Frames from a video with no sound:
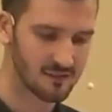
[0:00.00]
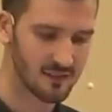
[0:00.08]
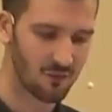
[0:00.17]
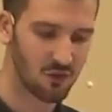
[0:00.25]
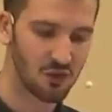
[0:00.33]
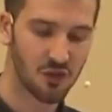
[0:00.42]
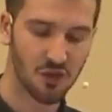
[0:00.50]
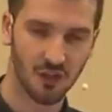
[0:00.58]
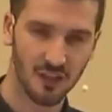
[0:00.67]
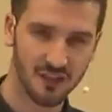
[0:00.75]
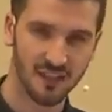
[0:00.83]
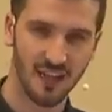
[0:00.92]
And will you
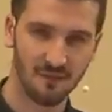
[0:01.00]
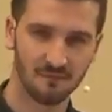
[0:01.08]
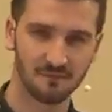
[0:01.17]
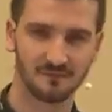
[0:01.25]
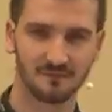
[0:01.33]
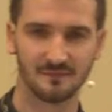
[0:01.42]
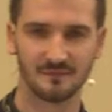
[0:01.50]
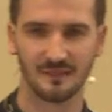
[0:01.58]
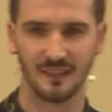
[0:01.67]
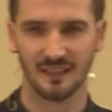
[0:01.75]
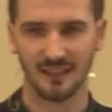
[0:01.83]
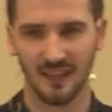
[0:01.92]
trust him
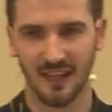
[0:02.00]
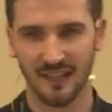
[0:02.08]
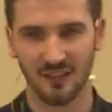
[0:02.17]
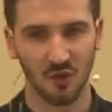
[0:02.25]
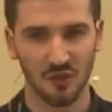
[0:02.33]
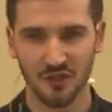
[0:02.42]
in all